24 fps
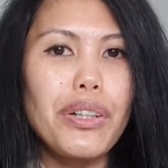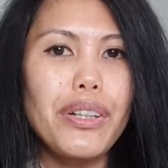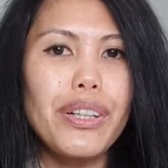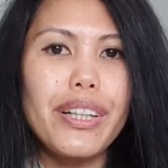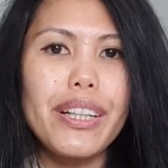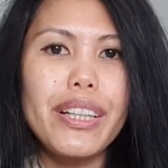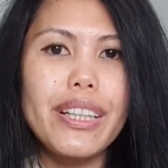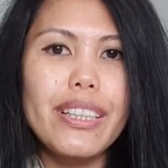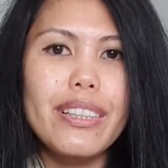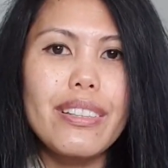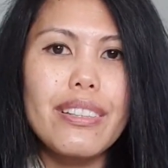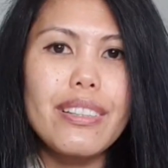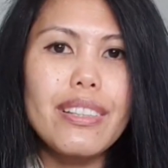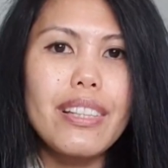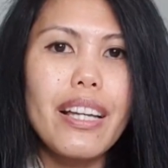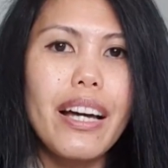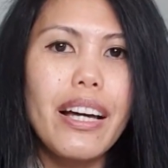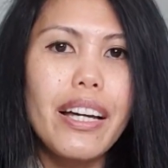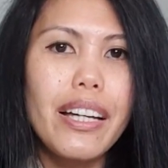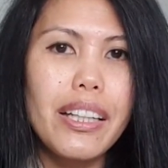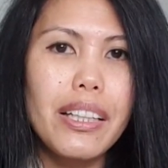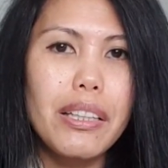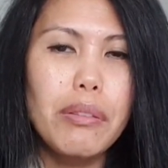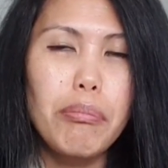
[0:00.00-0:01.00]
curtains
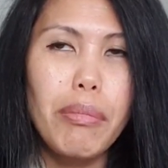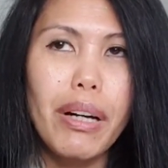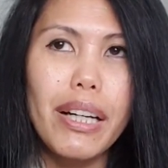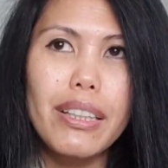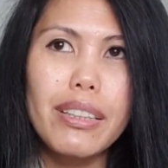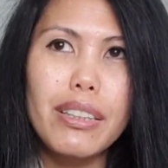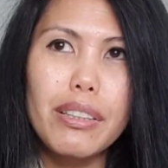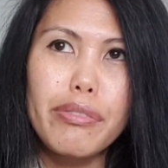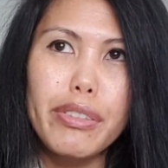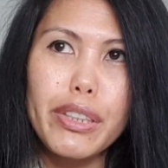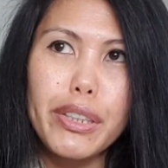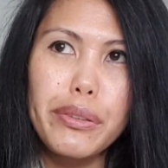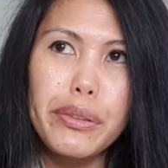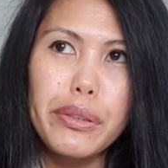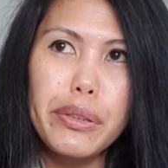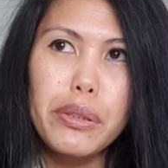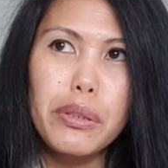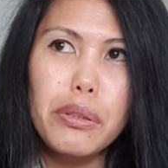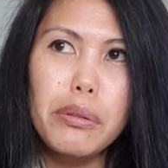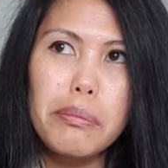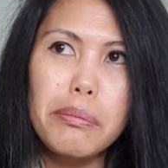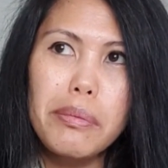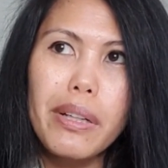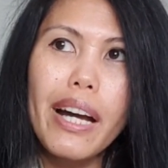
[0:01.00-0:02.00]
in my living
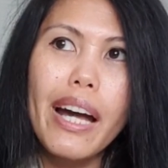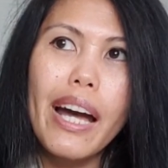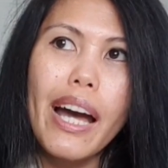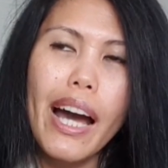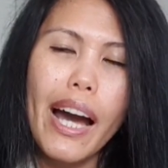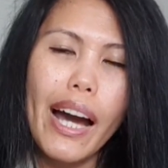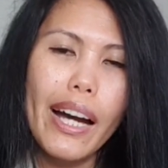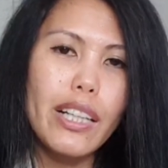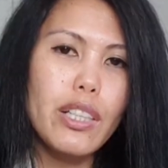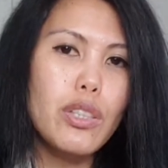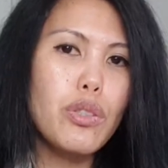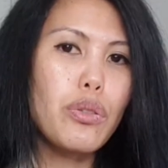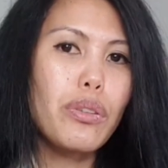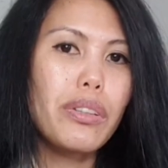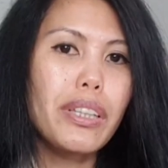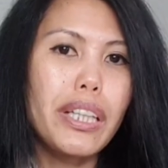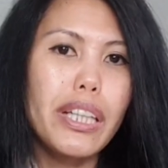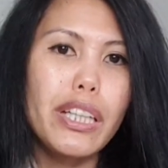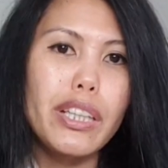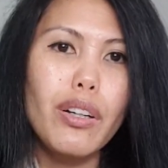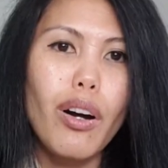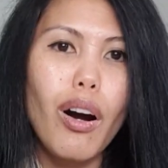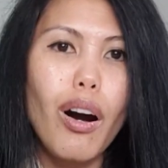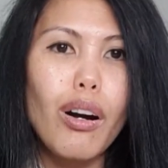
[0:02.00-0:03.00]
room. Actually,
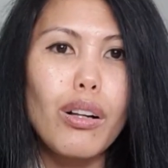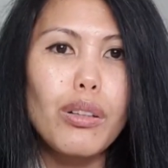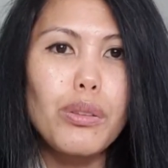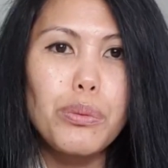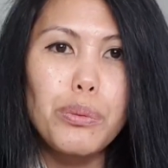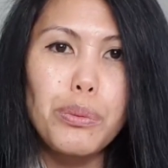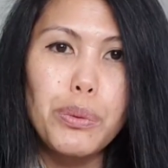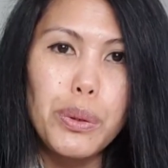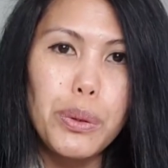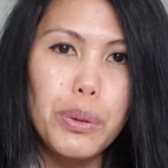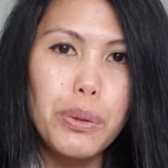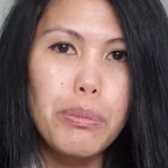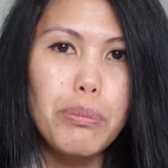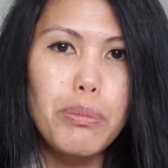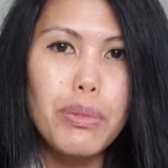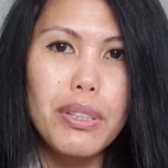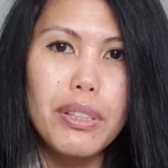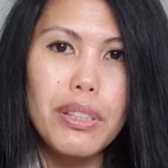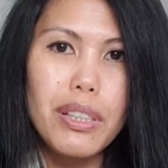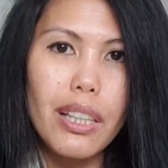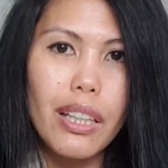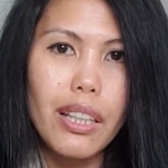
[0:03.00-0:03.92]
in all rooms